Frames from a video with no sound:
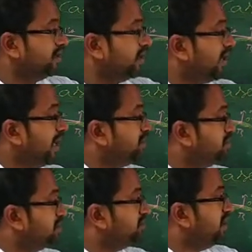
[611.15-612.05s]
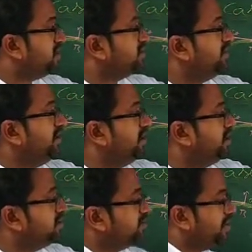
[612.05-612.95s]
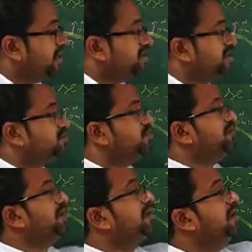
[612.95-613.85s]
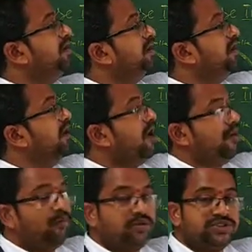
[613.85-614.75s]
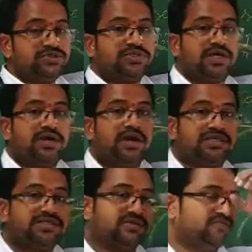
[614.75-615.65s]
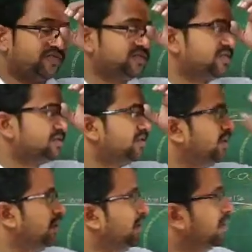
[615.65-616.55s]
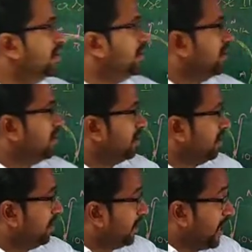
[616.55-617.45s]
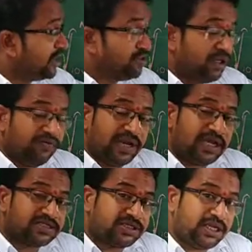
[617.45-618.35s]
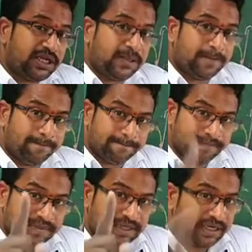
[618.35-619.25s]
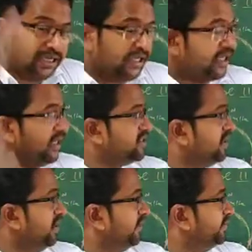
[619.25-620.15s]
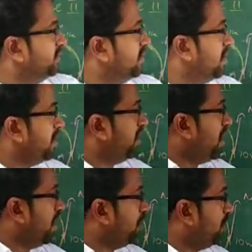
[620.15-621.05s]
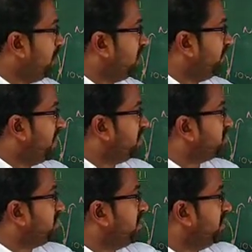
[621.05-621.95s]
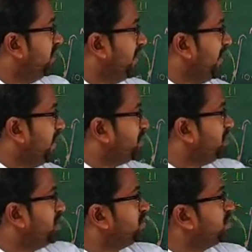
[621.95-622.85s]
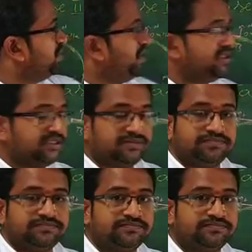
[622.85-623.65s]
Gradually its velocity decreasing because it is moving opposite to the earth surface. Gradually velocity decreasing. Not only the velocity, direction also changing.